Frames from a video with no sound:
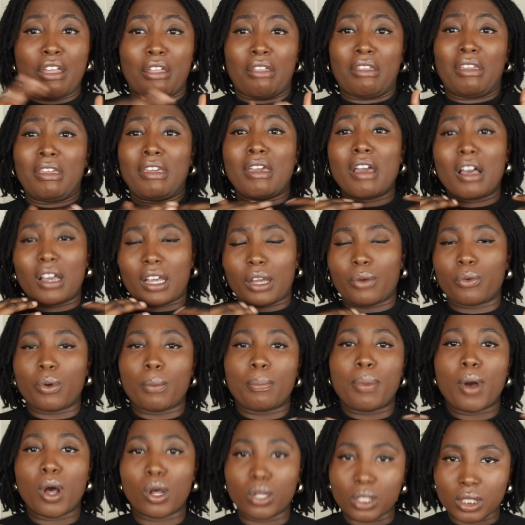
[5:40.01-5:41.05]
yuck,
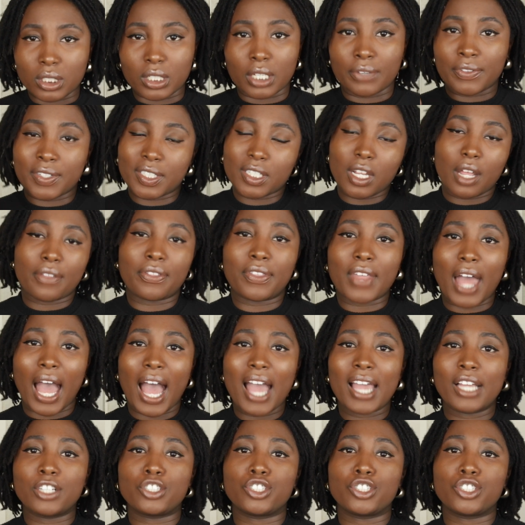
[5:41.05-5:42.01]
repulsive. It's not that.